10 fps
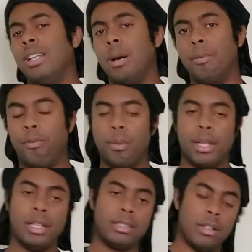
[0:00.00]
Now, before we
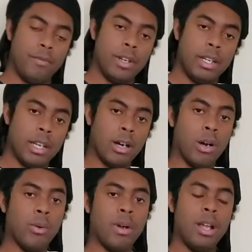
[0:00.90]
get into the
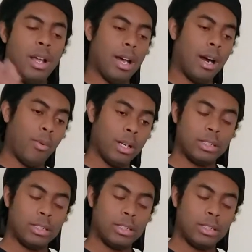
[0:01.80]
video, I want